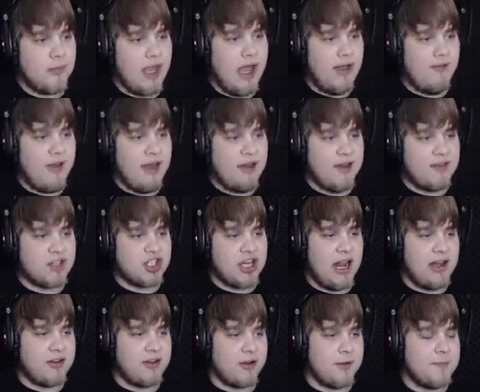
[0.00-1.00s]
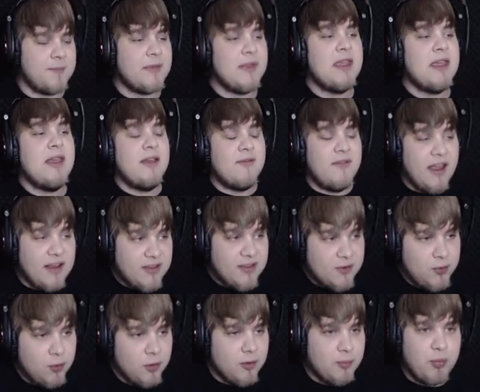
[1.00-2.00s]
Ah, that is a shelter.
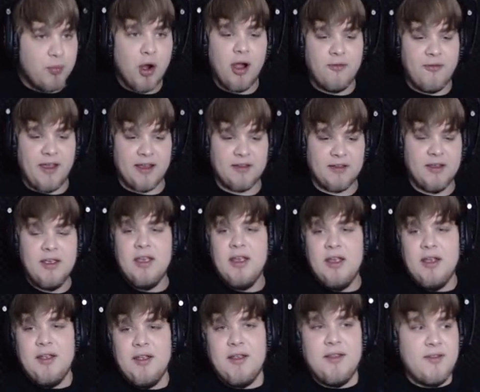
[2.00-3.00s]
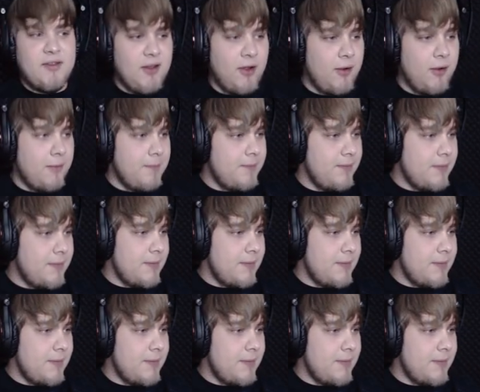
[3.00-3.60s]
That's cool, perfect. So...